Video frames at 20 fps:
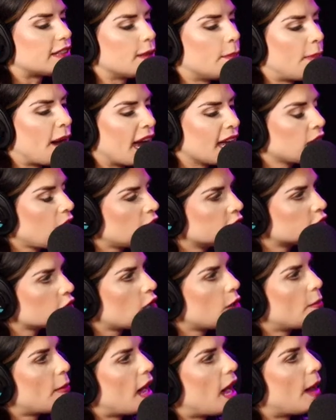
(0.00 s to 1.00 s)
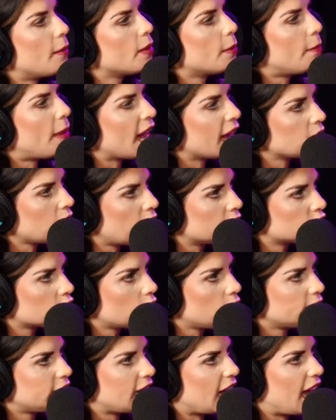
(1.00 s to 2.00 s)
the biological mom, the
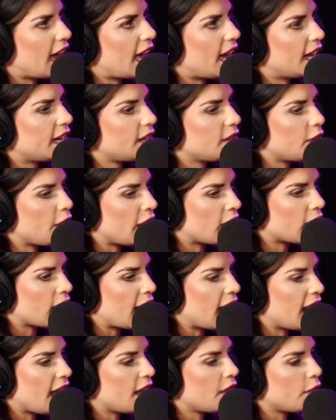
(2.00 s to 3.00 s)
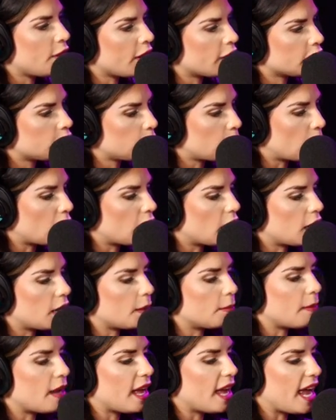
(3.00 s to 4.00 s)
biological dad, their egg, their
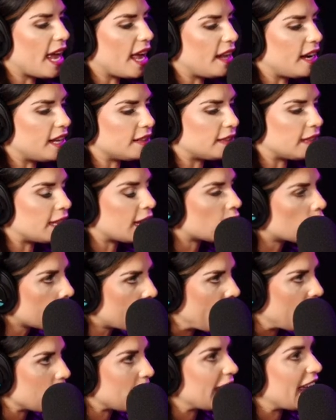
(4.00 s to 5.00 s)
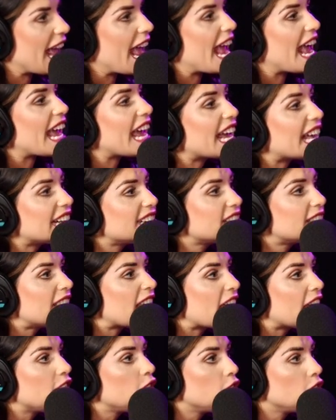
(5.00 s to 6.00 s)
sperm, and it's their baby, and
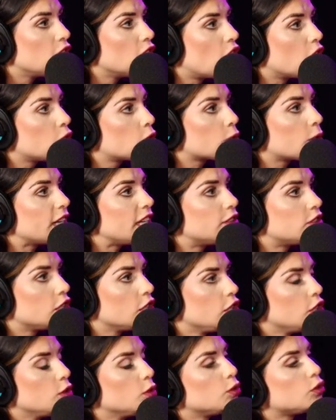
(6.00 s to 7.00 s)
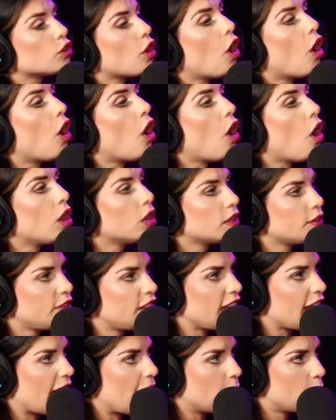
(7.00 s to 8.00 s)
they agree to use all of
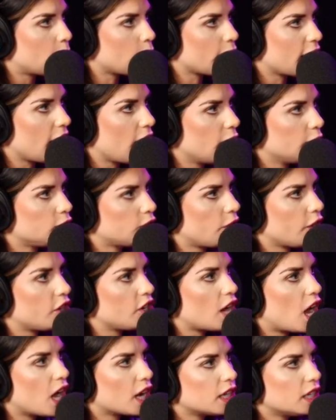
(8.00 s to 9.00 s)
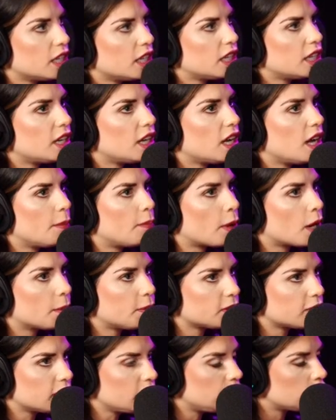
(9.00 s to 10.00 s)
the embryos, so they're not going to uh,
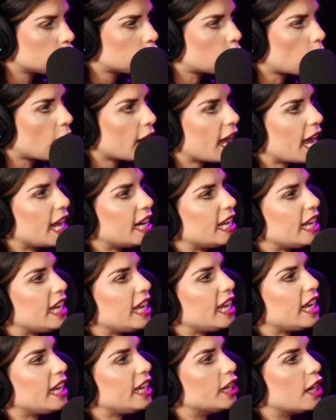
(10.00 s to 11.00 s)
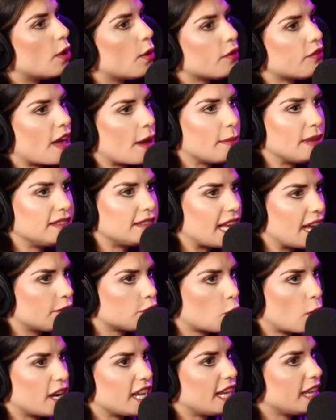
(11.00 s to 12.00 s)
purposely destroy any, you know, if that means they have
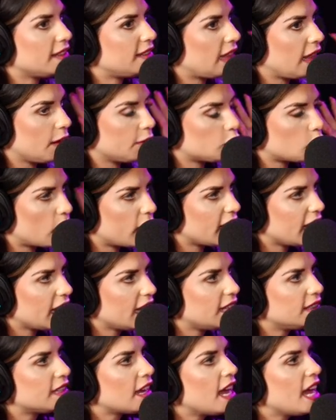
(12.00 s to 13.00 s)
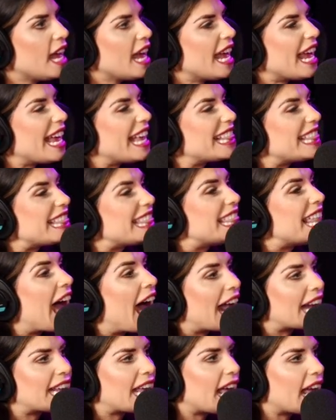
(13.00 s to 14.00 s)
20 kids, they have 20 kids. In
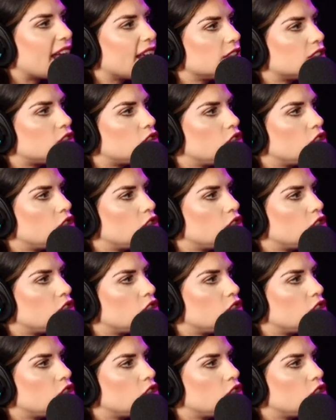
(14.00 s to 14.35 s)
that case,